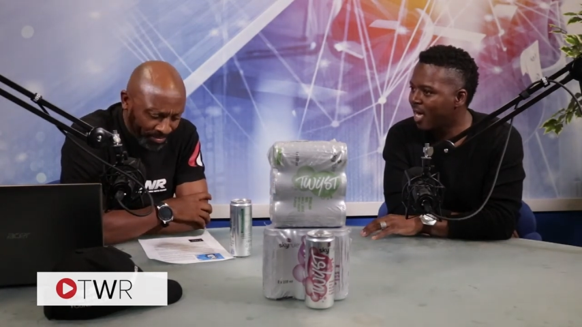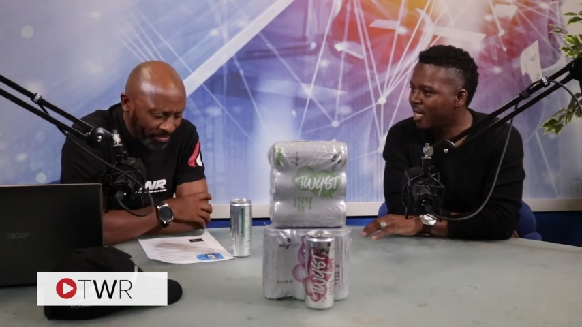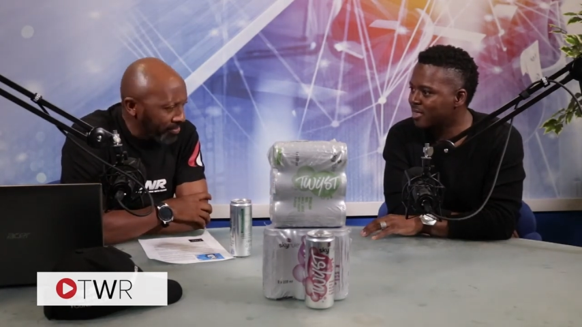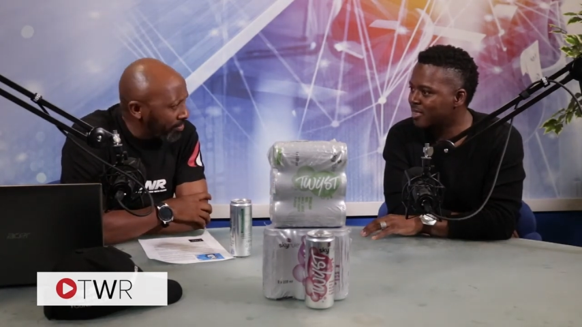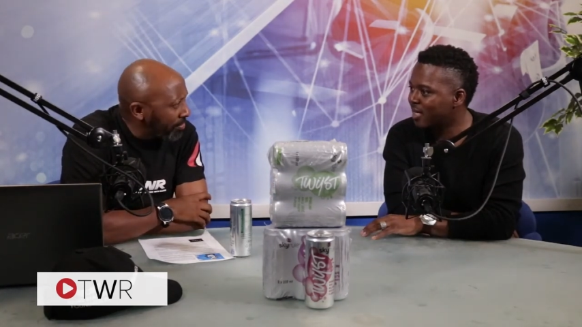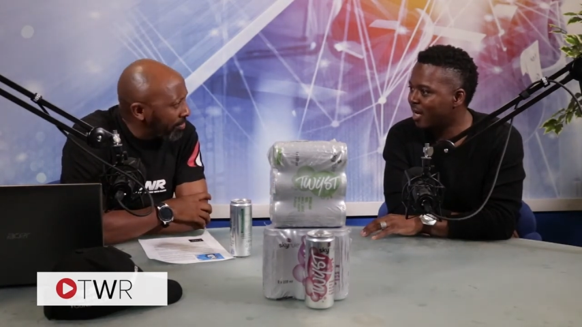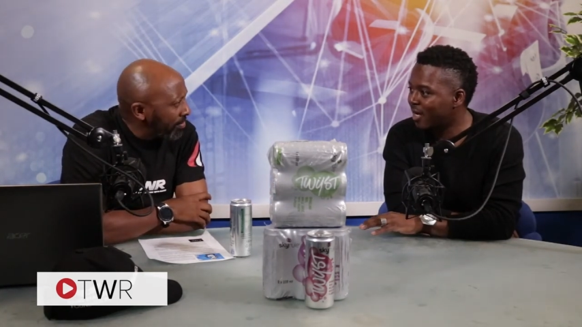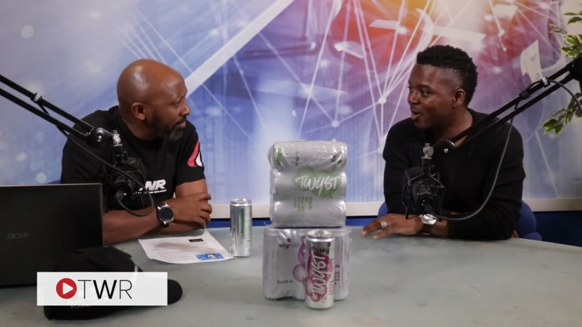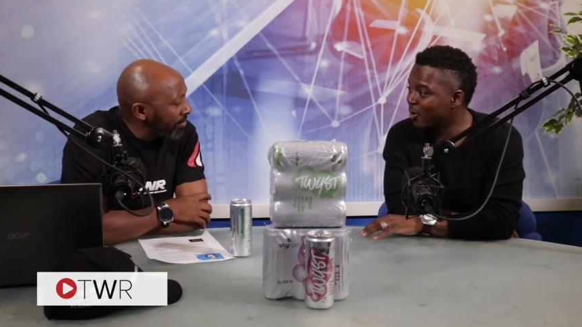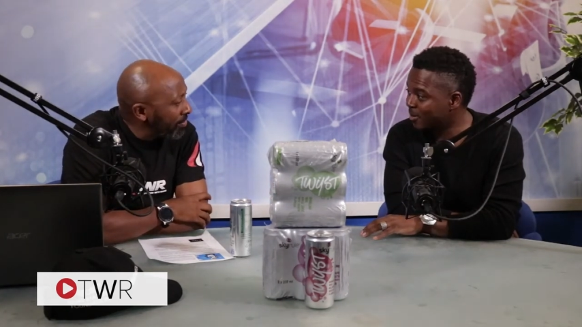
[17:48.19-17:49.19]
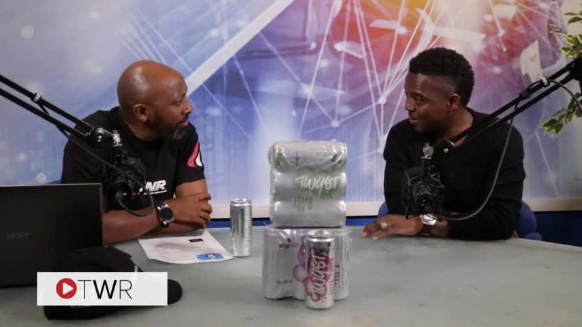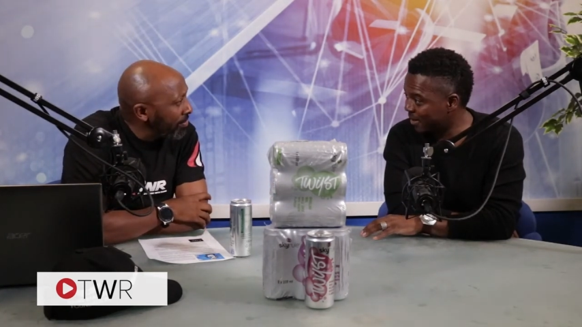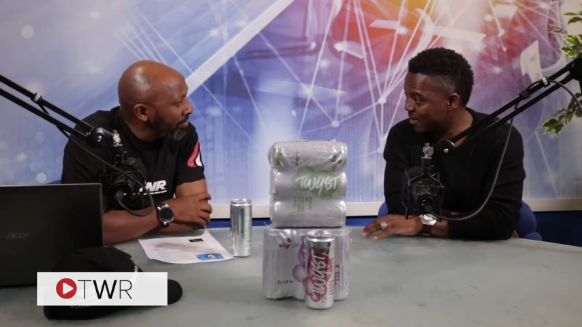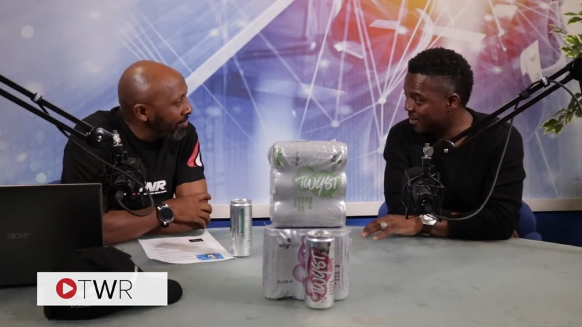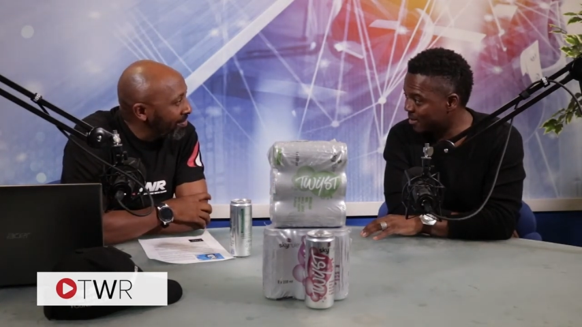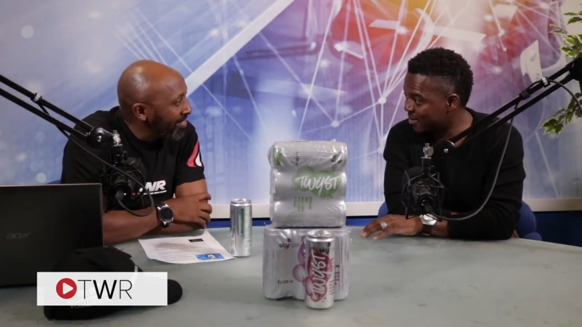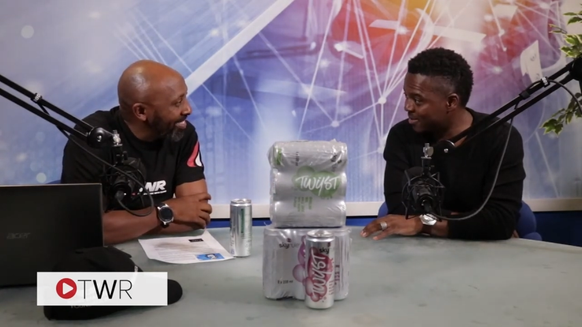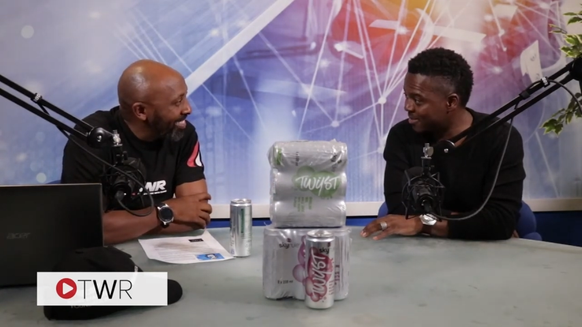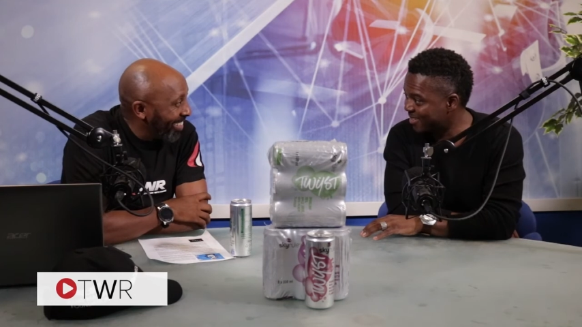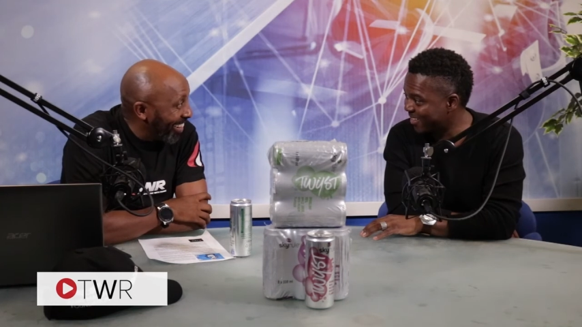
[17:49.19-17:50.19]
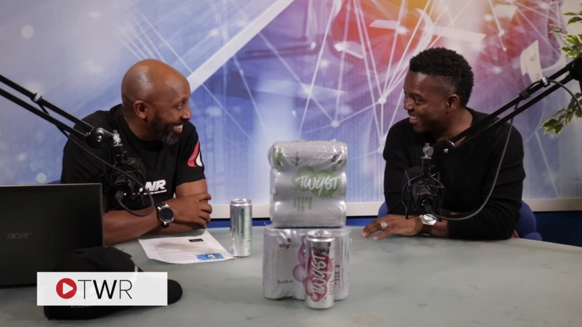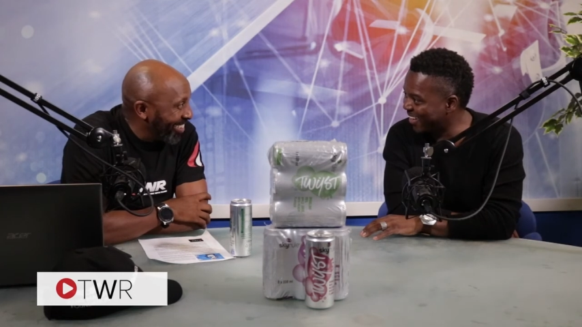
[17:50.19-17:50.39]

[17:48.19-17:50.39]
Speaker 1: And I call them gladiators. Yeah,